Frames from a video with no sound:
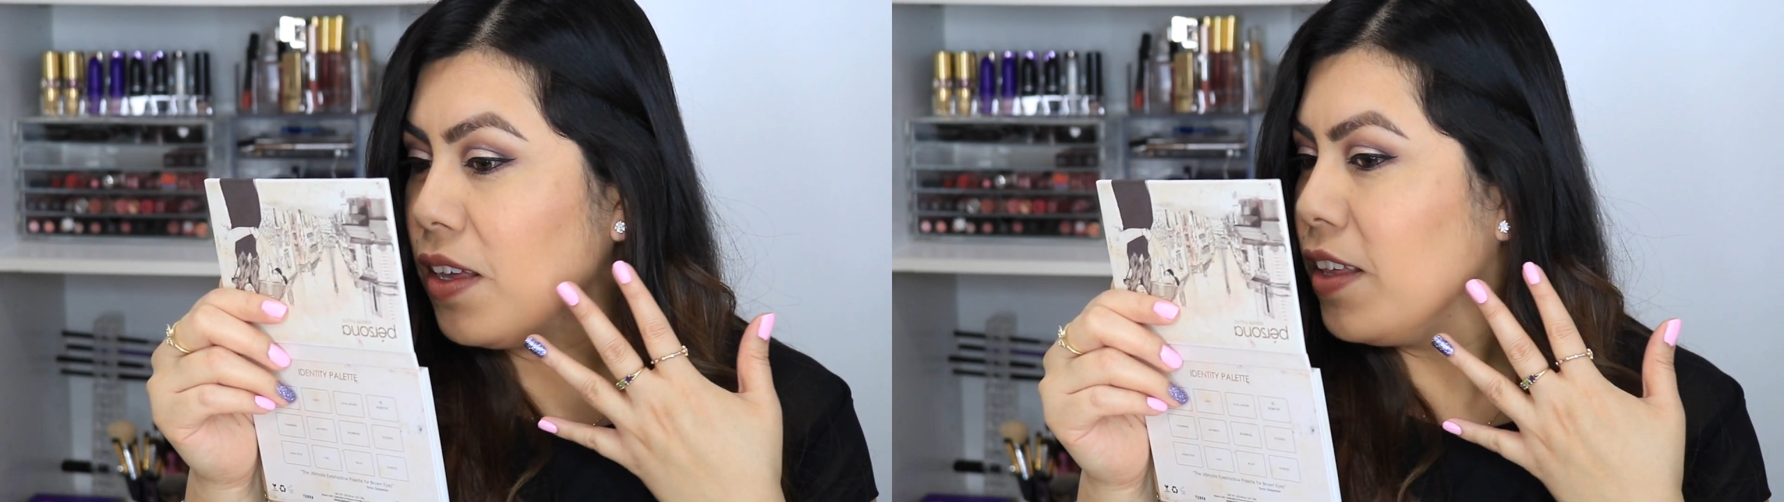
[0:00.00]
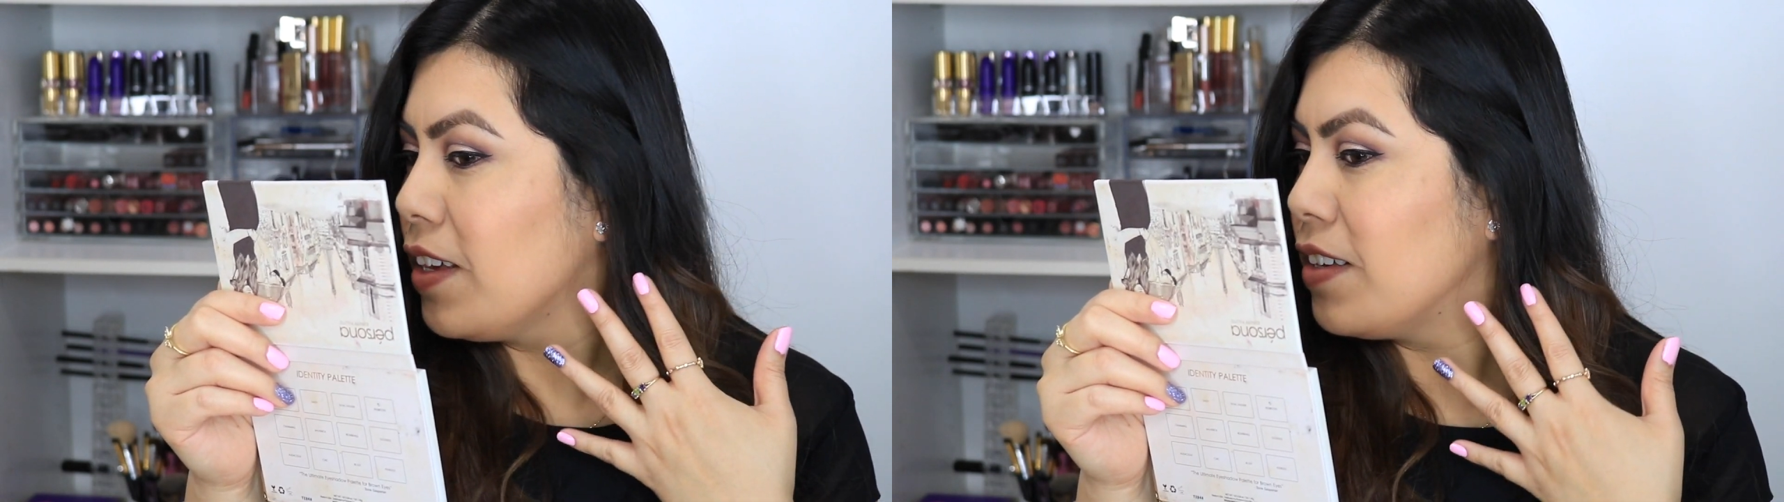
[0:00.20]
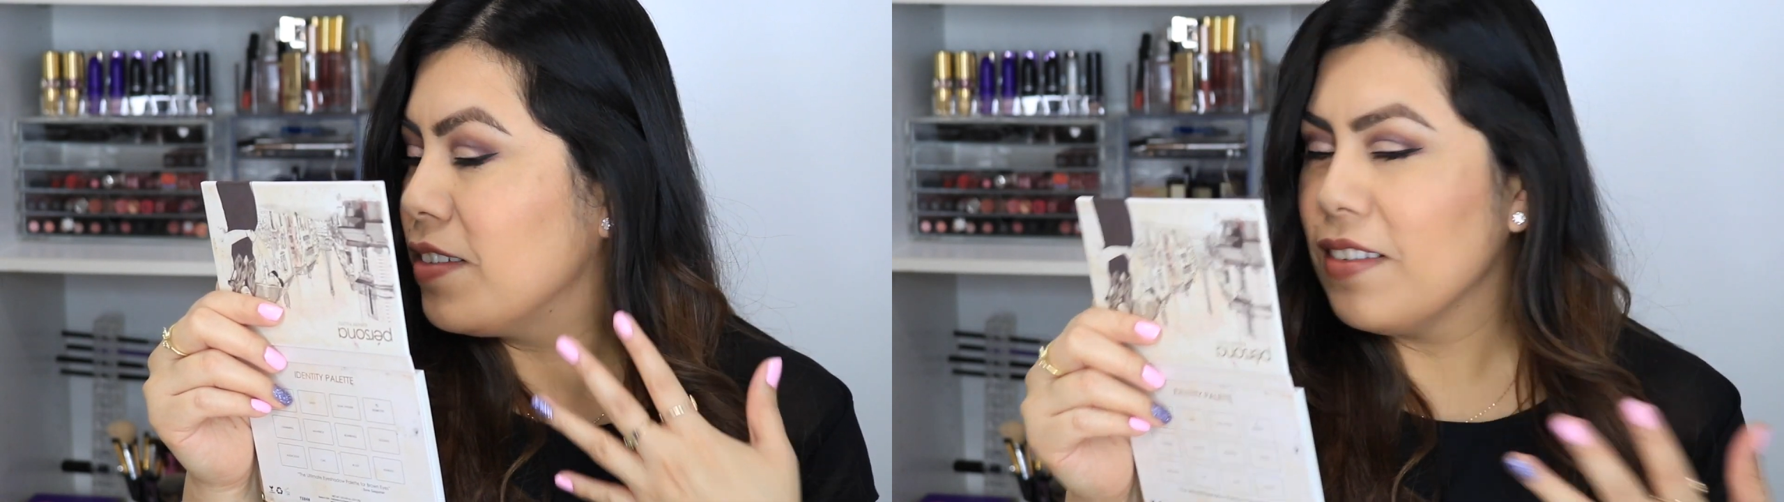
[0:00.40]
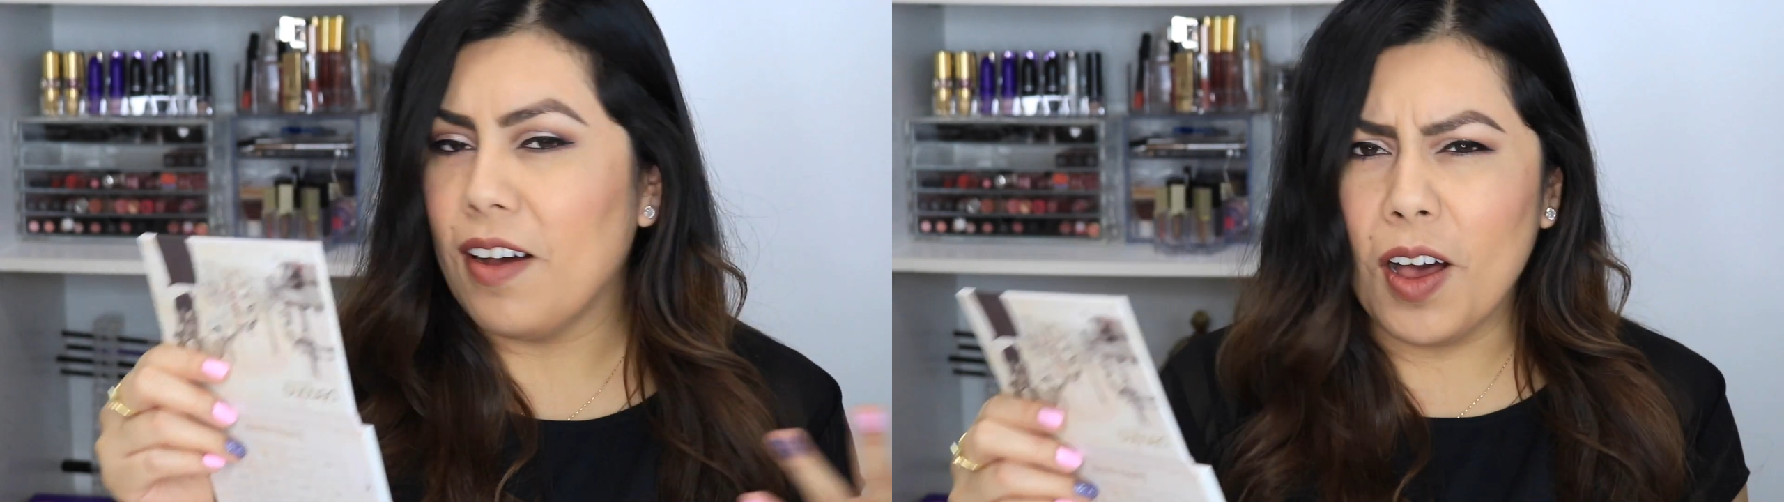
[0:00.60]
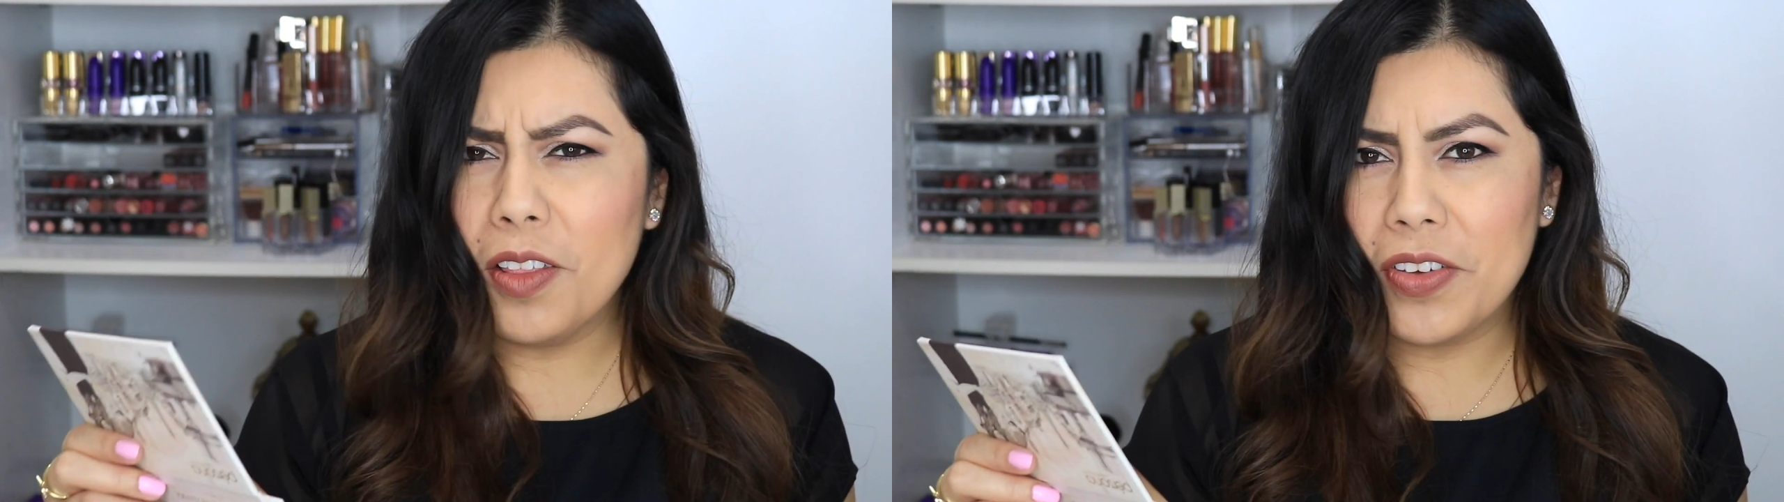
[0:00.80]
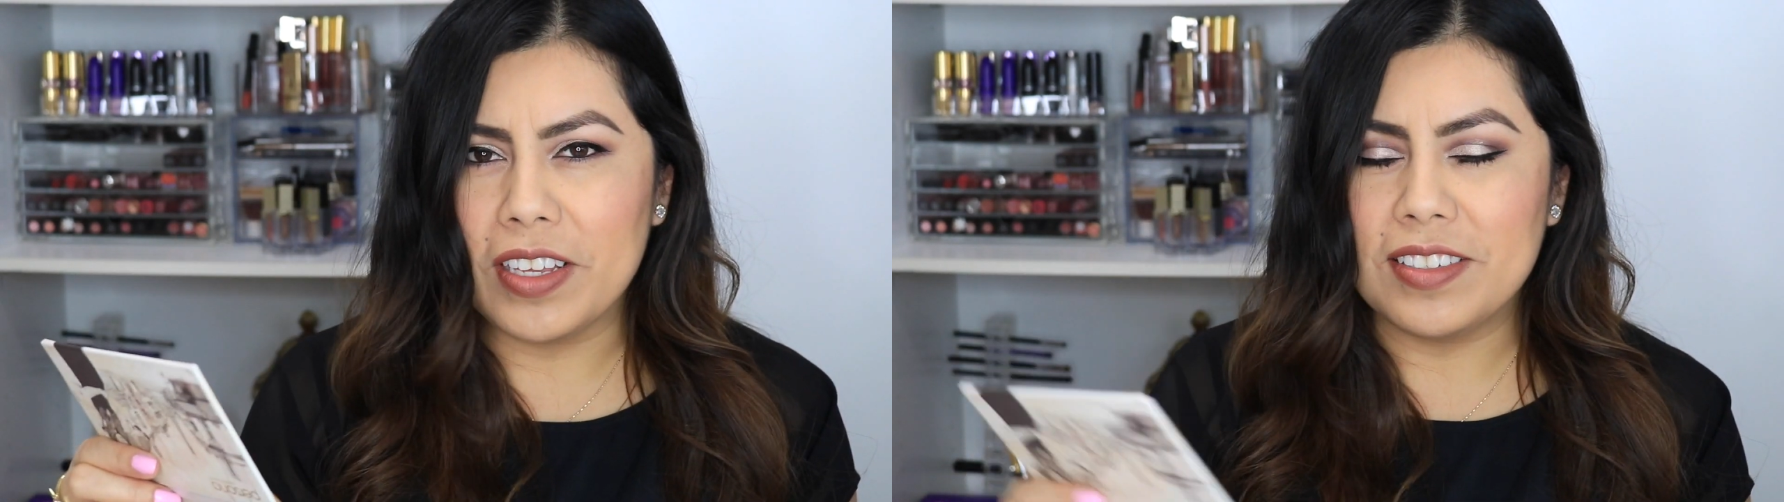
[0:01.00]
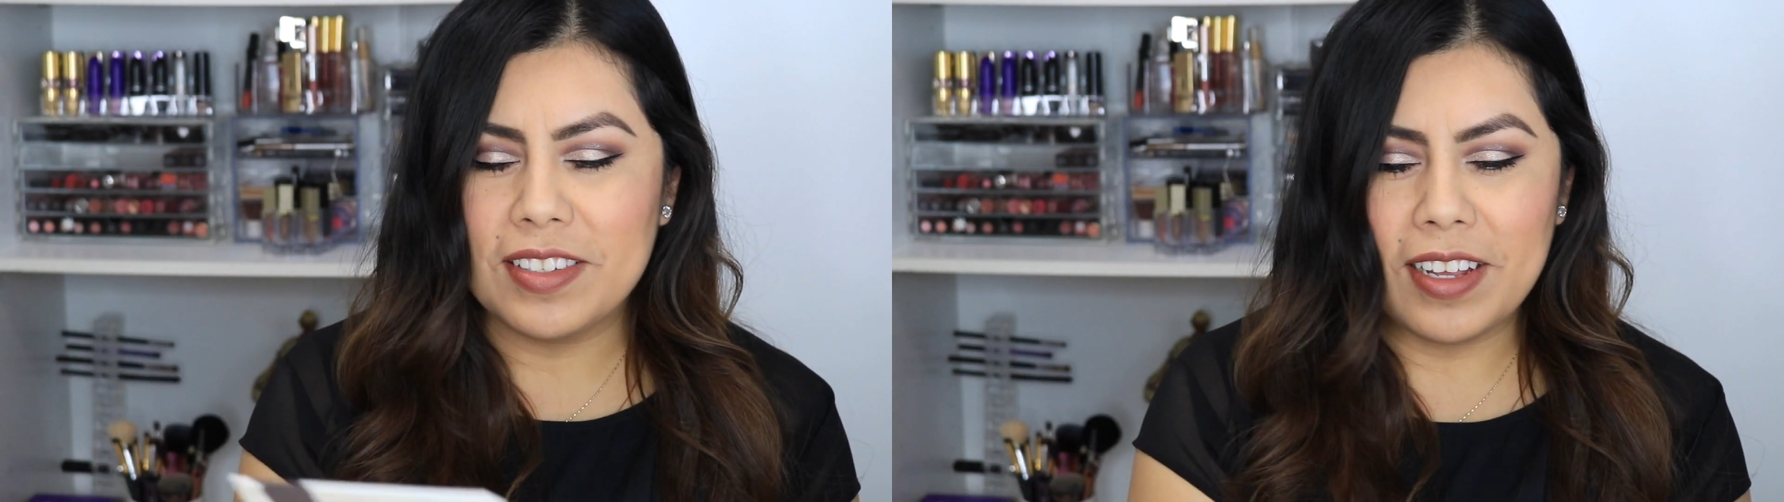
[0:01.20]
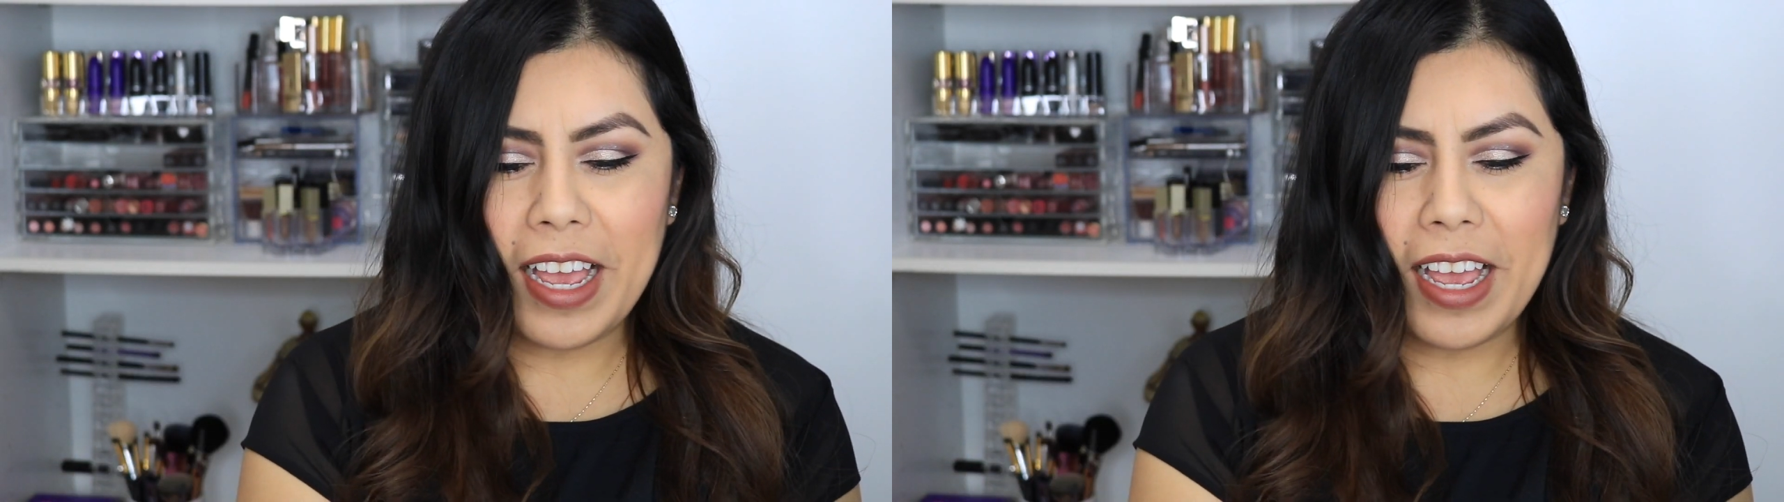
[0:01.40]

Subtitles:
like all of it.